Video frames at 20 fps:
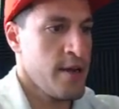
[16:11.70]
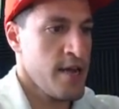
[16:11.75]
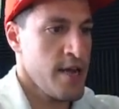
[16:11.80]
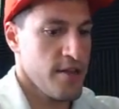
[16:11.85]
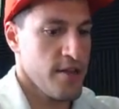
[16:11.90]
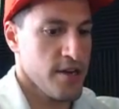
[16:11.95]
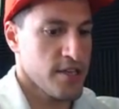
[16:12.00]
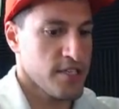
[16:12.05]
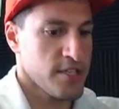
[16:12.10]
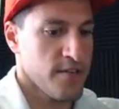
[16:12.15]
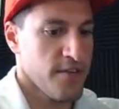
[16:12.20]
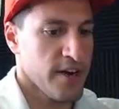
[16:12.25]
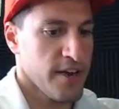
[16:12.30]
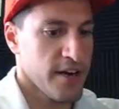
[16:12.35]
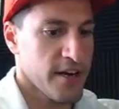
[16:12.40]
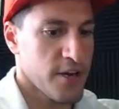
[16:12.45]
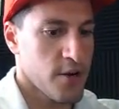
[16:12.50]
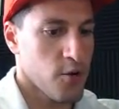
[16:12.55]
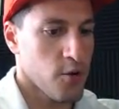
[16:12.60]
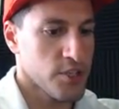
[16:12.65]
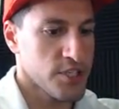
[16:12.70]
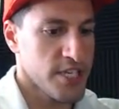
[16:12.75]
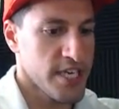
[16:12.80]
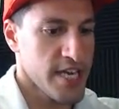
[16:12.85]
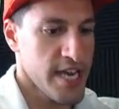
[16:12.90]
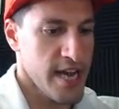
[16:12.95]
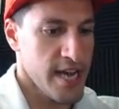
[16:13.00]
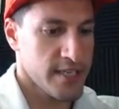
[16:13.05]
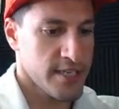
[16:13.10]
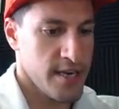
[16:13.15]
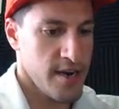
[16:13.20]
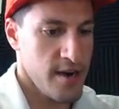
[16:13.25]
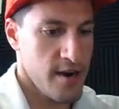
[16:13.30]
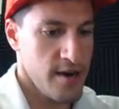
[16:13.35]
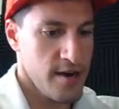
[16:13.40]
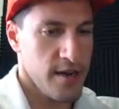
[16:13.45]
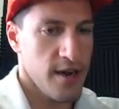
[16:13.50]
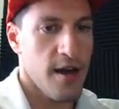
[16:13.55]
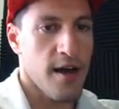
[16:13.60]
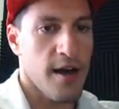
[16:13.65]
There's a very cool GX
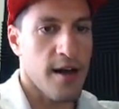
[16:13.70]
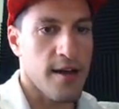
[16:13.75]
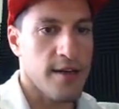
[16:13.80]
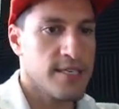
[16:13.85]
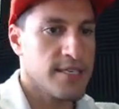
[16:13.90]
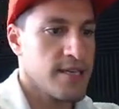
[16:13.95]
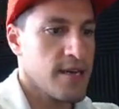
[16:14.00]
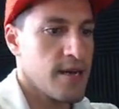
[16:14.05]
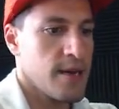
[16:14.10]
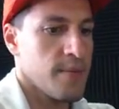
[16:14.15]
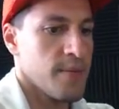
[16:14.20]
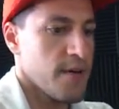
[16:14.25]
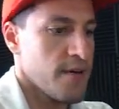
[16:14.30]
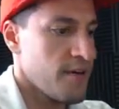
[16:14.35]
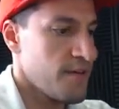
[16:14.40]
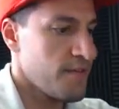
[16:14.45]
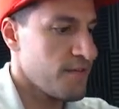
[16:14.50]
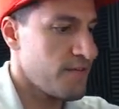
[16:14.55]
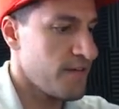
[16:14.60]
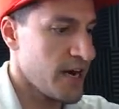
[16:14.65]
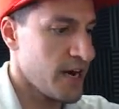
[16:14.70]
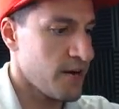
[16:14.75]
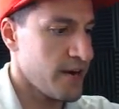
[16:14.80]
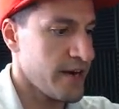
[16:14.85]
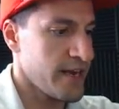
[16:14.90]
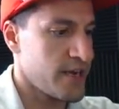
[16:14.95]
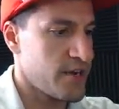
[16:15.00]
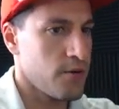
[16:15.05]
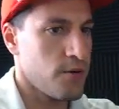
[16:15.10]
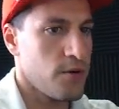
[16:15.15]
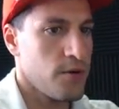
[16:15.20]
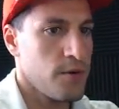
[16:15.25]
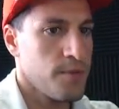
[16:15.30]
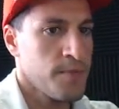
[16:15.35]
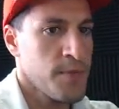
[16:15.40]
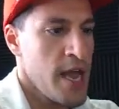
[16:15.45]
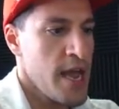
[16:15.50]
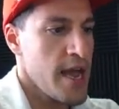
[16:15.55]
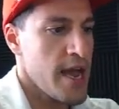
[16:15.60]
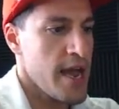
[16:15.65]
card. Awesome. Very cool.
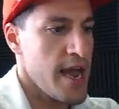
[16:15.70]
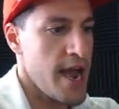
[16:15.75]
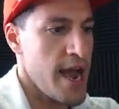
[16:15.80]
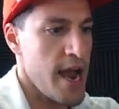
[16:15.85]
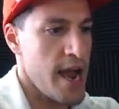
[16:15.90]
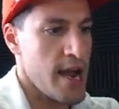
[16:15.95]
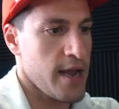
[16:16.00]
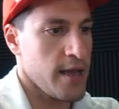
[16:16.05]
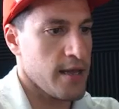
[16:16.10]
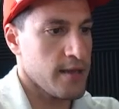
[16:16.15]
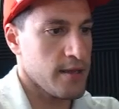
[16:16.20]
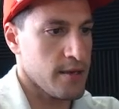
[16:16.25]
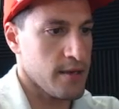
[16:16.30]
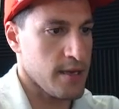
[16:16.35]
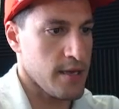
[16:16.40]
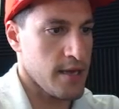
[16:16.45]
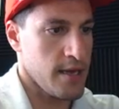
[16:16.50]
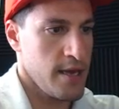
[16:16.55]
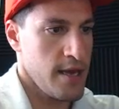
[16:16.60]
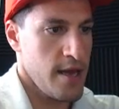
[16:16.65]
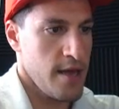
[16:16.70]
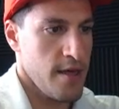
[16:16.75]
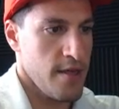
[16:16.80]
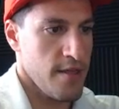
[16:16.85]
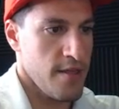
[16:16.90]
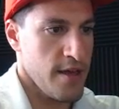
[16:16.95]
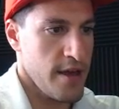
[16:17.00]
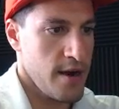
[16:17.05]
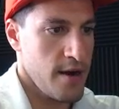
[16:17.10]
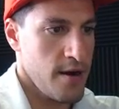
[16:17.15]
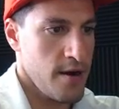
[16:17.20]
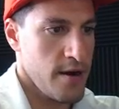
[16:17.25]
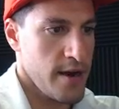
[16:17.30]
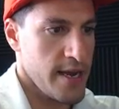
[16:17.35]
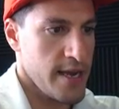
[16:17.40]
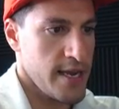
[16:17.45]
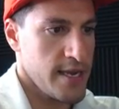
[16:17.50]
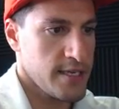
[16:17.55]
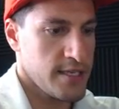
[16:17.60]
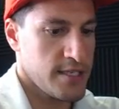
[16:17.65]
And there
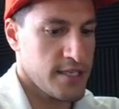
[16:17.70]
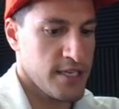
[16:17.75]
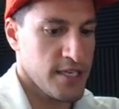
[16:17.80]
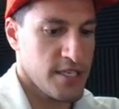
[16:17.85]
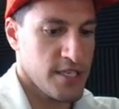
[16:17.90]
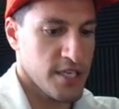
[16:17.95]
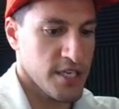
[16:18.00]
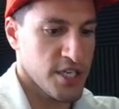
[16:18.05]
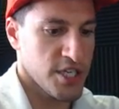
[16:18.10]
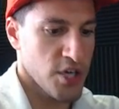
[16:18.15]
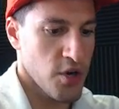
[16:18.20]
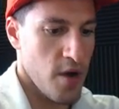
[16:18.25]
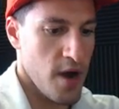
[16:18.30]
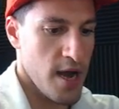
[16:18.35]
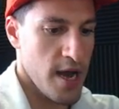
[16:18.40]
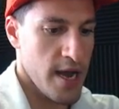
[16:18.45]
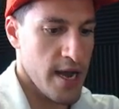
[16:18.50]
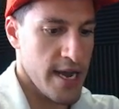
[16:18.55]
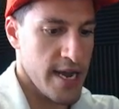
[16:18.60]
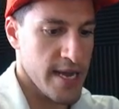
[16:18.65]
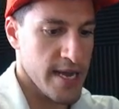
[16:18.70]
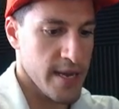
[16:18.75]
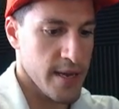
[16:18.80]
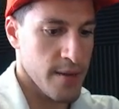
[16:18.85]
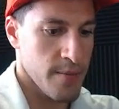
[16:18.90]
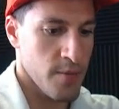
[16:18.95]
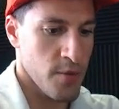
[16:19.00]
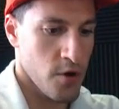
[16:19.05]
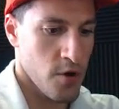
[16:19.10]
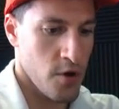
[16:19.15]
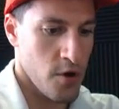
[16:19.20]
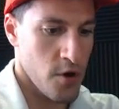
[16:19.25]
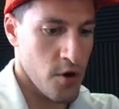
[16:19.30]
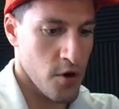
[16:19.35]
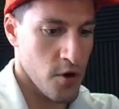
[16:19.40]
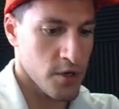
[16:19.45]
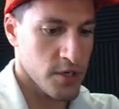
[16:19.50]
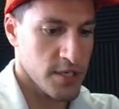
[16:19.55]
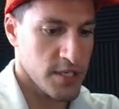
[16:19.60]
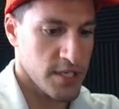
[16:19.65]
is Decidueye him or
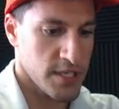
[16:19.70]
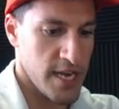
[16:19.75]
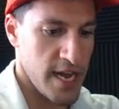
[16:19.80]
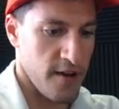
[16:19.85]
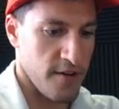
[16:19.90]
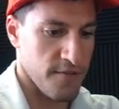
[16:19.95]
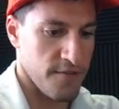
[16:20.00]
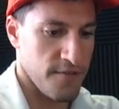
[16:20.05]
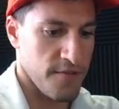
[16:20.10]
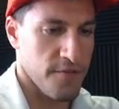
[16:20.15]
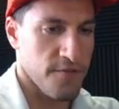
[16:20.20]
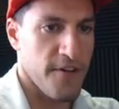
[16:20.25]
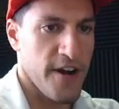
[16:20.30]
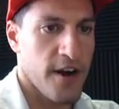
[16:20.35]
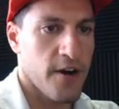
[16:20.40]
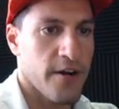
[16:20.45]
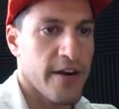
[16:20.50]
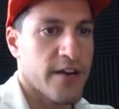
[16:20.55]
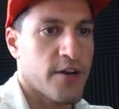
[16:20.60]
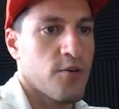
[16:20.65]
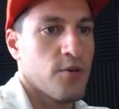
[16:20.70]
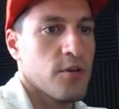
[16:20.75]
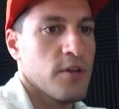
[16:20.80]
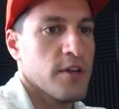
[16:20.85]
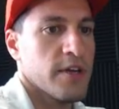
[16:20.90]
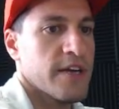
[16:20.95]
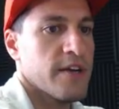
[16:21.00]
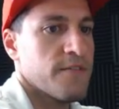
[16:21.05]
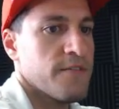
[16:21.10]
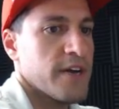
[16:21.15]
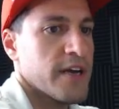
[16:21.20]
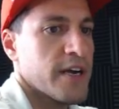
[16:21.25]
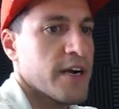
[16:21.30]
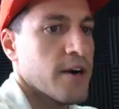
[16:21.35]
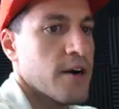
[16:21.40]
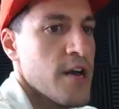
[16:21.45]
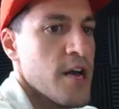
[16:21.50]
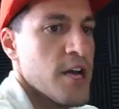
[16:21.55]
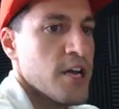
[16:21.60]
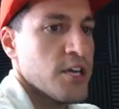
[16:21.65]
herself. Very cool looking figure.
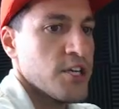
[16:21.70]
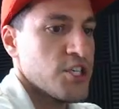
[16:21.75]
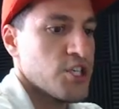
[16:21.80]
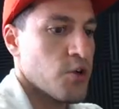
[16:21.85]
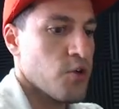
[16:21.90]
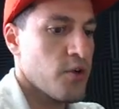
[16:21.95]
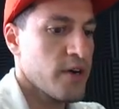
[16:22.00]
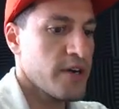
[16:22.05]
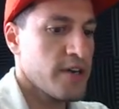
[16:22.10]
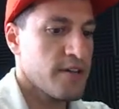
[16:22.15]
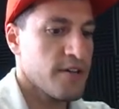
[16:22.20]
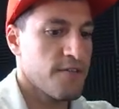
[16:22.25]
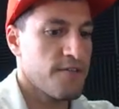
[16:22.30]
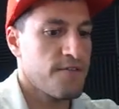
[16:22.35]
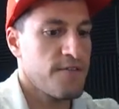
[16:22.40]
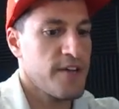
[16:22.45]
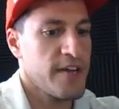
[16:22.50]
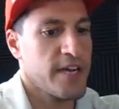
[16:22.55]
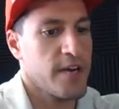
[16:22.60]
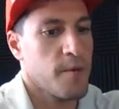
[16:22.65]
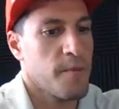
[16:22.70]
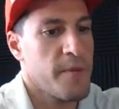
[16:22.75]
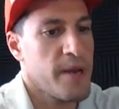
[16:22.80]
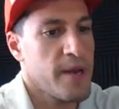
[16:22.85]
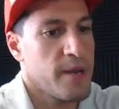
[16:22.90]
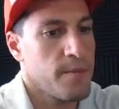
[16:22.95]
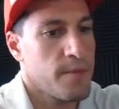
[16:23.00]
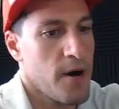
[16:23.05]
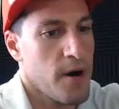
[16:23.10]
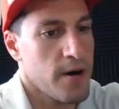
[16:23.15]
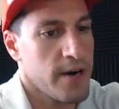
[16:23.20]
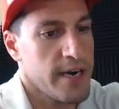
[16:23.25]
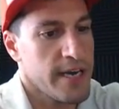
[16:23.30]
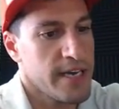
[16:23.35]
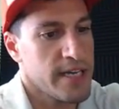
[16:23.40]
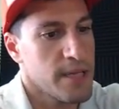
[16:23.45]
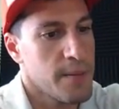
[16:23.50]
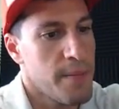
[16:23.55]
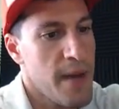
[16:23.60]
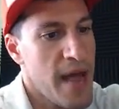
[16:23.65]
Join the figure pin party in
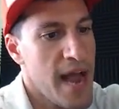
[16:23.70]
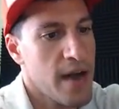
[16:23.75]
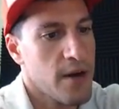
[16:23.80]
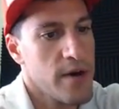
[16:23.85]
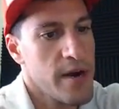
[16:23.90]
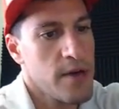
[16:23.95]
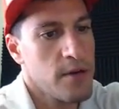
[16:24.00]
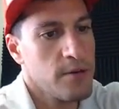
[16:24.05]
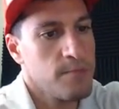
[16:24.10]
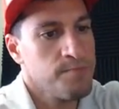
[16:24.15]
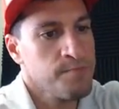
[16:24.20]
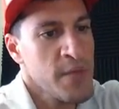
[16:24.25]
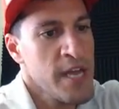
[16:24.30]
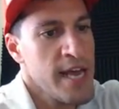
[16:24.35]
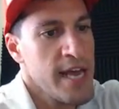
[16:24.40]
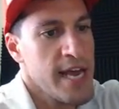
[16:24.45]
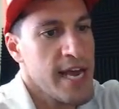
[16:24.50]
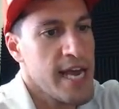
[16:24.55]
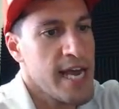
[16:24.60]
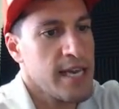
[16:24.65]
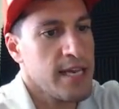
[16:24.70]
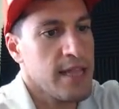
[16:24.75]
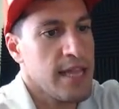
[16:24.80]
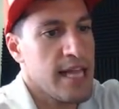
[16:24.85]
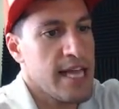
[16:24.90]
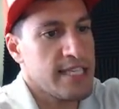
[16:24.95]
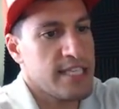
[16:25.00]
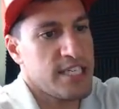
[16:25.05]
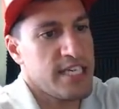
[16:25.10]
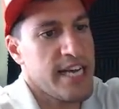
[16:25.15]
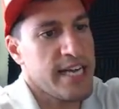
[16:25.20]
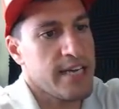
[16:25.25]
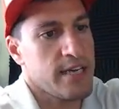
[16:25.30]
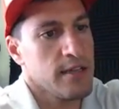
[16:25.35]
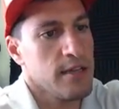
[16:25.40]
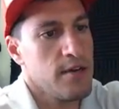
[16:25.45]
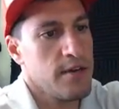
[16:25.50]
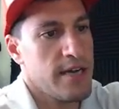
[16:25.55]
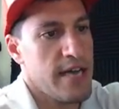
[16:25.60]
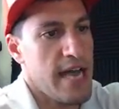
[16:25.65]
the background. And let's take a
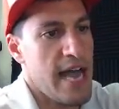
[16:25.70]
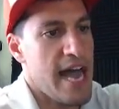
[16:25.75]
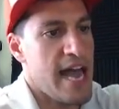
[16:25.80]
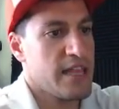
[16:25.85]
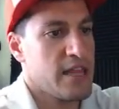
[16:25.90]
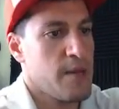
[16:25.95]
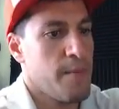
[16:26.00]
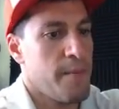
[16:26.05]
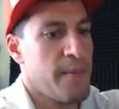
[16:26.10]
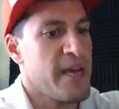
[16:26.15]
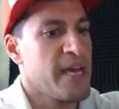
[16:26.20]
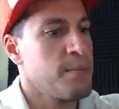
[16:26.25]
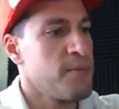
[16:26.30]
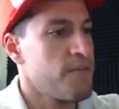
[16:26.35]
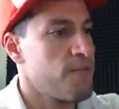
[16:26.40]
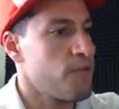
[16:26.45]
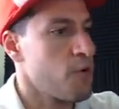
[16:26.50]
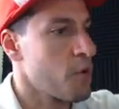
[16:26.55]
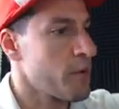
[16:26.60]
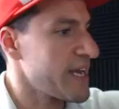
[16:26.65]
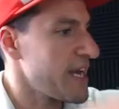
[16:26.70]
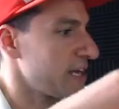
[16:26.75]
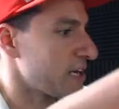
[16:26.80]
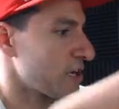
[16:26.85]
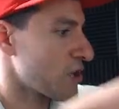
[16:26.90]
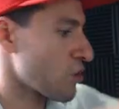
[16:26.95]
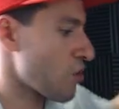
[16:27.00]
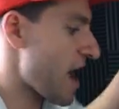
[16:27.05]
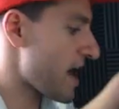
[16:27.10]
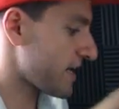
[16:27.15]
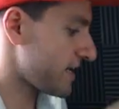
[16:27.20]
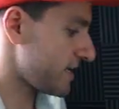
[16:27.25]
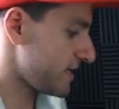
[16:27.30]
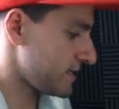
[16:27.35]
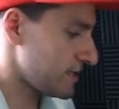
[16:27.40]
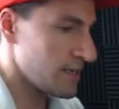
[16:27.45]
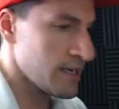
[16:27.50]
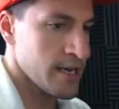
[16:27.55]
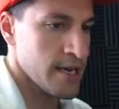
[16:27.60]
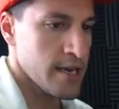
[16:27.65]
look at the pin before we get
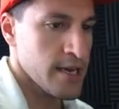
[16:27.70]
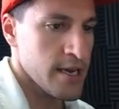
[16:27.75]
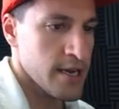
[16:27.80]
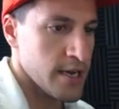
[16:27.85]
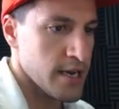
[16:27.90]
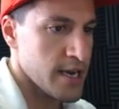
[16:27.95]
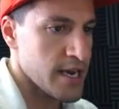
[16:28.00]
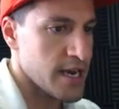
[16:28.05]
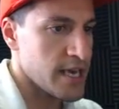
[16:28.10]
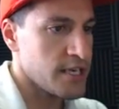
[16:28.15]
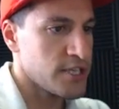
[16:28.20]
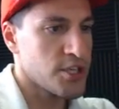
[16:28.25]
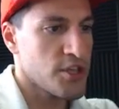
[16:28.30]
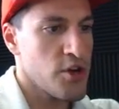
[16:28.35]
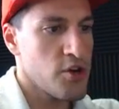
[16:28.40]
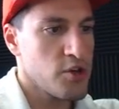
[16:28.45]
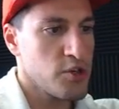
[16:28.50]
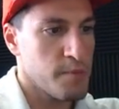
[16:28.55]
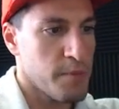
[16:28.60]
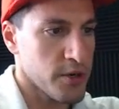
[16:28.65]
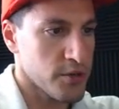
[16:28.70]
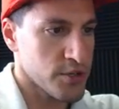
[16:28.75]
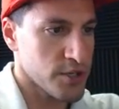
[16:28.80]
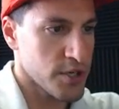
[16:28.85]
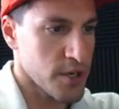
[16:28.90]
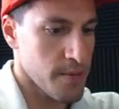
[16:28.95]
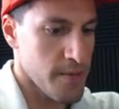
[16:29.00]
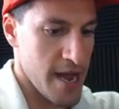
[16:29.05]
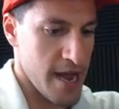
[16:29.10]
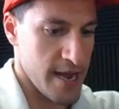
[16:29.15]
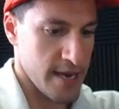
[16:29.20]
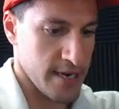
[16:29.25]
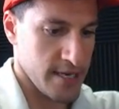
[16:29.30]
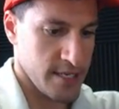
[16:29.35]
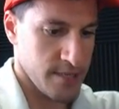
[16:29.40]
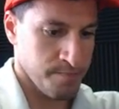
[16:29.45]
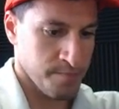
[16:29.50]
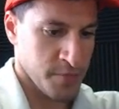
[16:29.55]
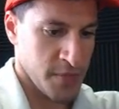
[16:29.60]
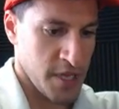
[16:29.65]
cracking into those booster packs.
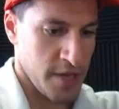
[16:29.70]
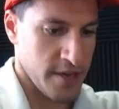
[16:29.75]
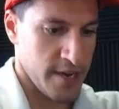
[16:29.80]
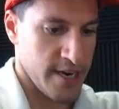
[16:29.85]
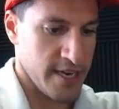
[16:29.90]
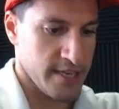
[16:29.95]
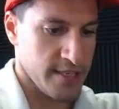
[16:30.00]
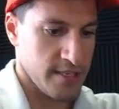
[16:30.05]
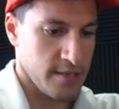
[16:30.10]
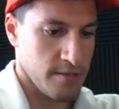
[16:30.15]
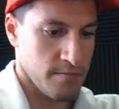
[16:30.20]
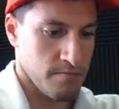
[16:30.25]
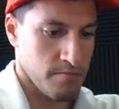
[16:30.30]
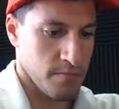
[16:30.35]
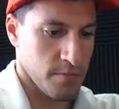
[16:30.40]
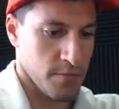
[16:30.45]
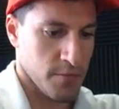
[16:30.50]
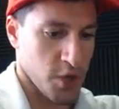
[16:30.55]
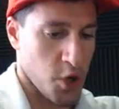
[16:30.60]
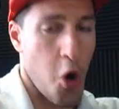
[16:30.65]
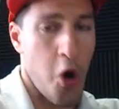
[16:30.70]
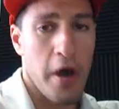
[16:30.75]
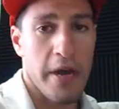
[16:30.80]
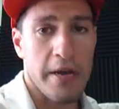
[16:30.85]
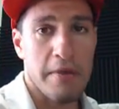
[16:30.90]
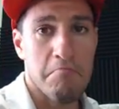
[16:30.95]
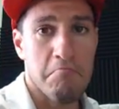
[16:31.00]
There it is. The coin.